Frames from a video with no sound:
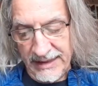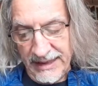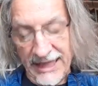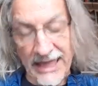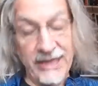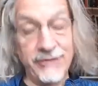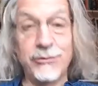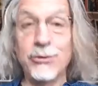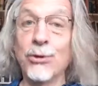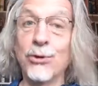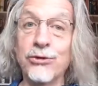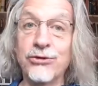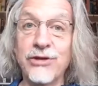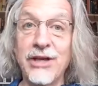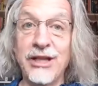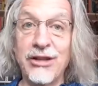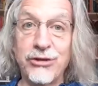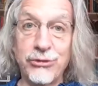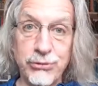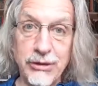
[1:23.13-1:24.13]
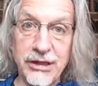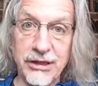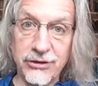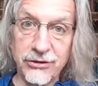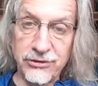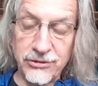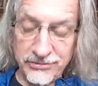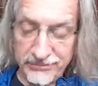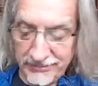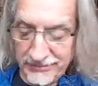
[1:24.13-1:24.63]
And of course in
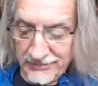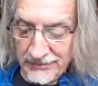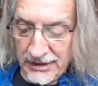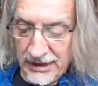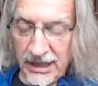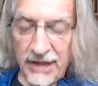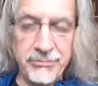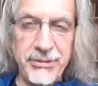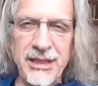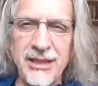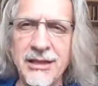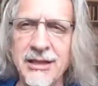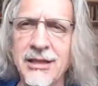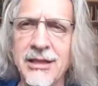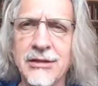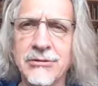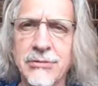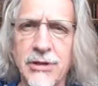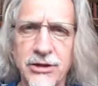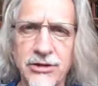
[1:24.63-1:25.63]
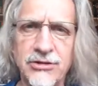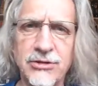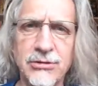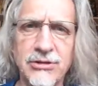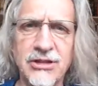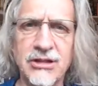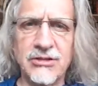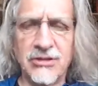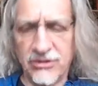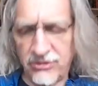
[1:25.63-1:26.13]
thrillers, and I've been rather too
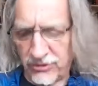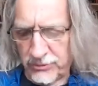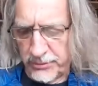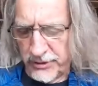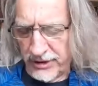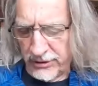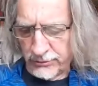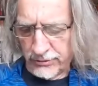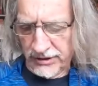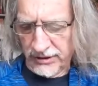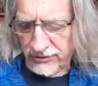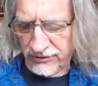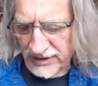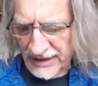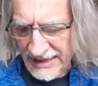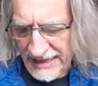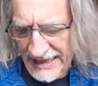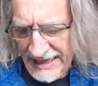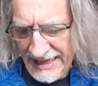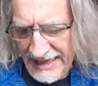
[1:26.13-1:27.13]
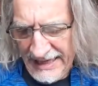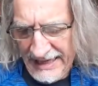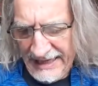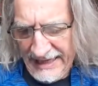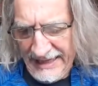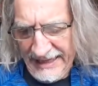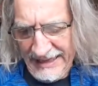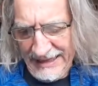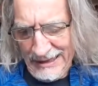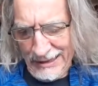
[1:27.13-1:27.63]
addicted to spy thrillers
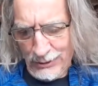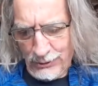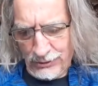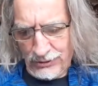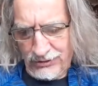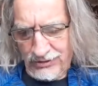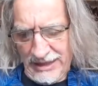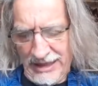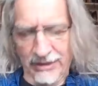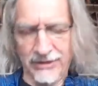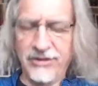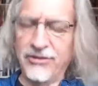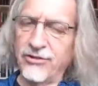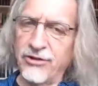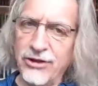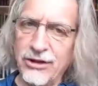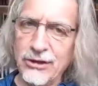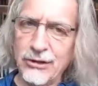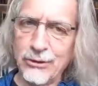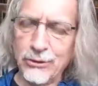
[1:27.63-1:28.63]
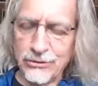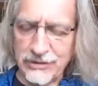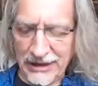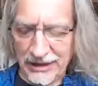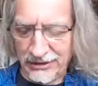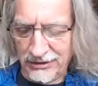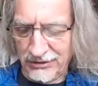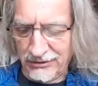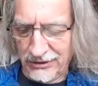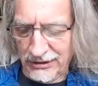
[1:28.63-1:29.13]
in lockdown, this third
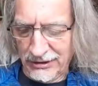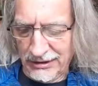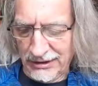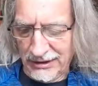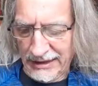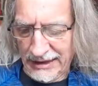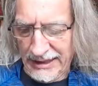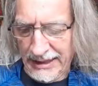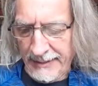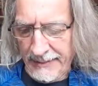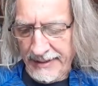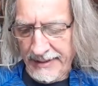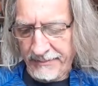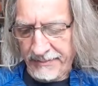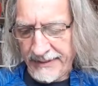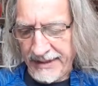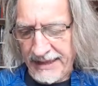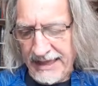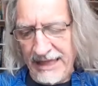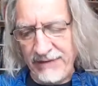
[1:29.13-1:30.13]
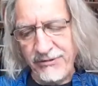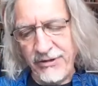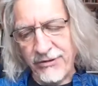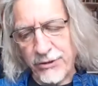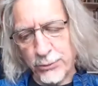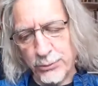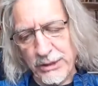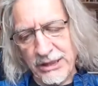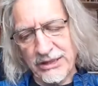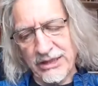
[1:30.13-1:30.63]
lockdown certainly, even if the
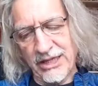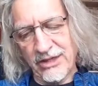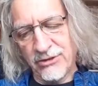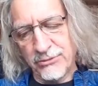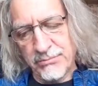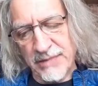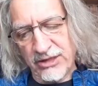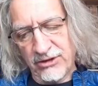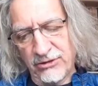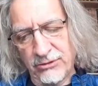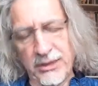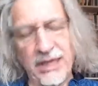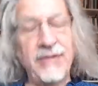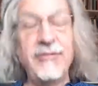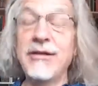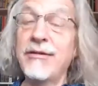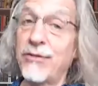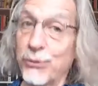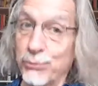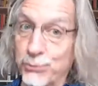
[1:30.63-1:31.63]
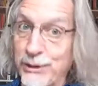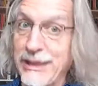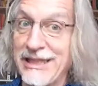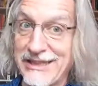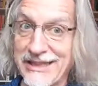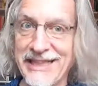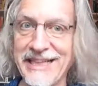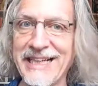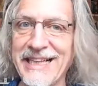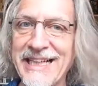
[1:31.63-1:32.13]
reader is meant
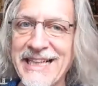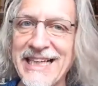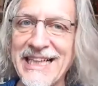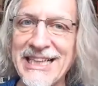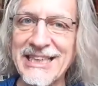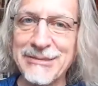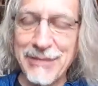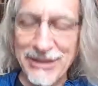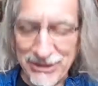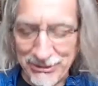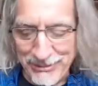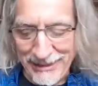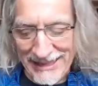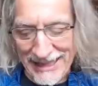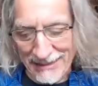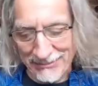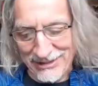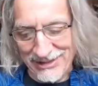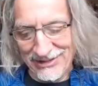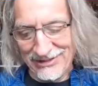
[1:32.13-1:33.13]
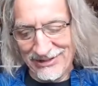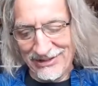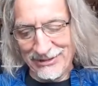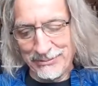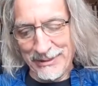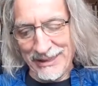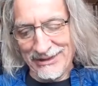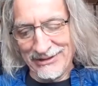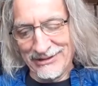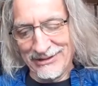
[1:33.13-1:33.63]
to be kept in
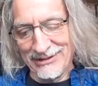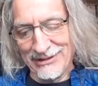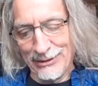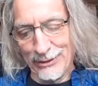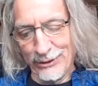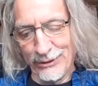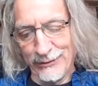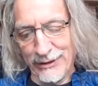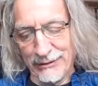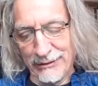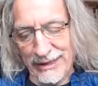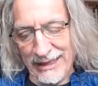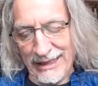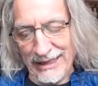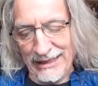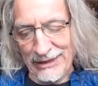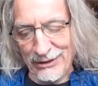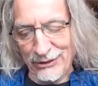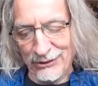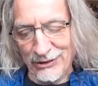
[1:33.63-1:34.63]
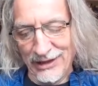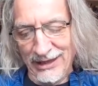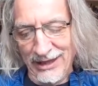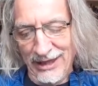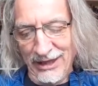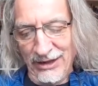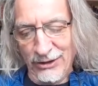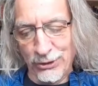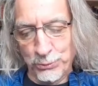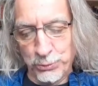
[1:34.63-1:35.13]
suspense until the very end,
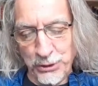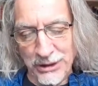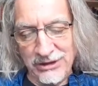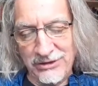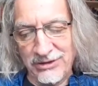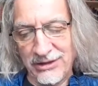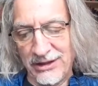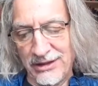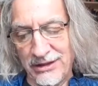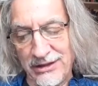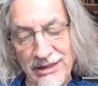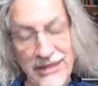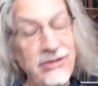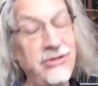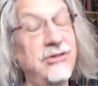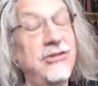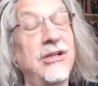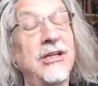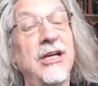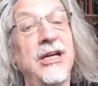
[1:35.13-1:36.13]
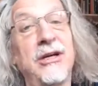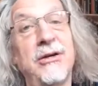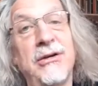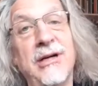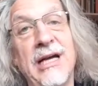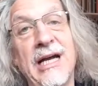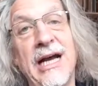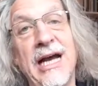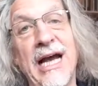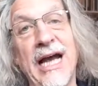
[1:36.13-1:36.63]
the writer needs to know
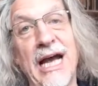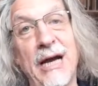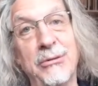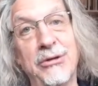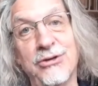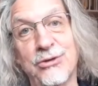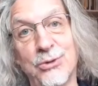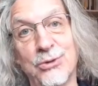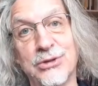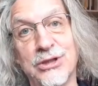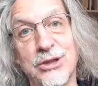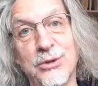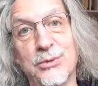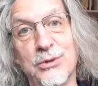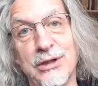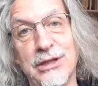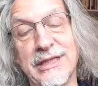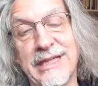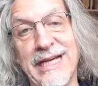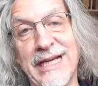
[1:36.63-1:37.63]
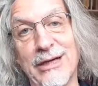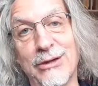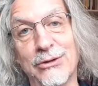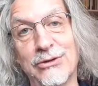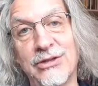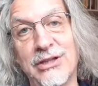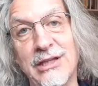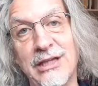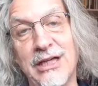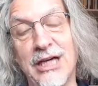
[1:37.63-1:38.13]
how it's all going to work
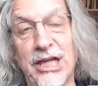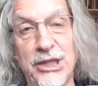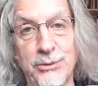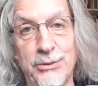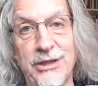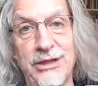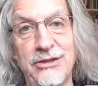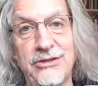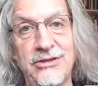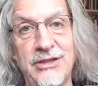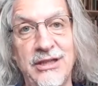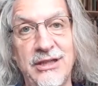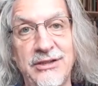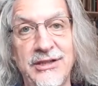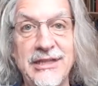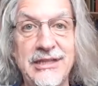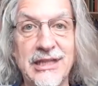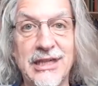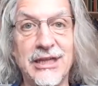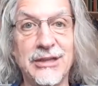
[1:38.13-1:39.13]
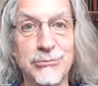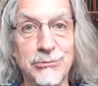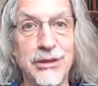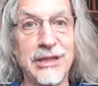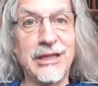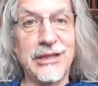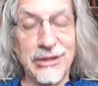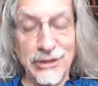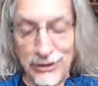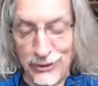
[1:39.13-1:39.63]
out, otherwise they can't
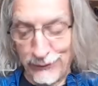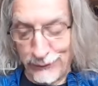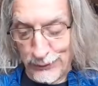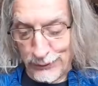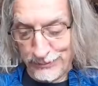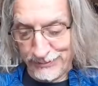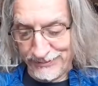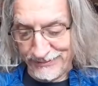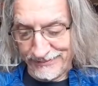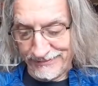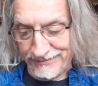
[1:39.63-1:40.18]
write the novel.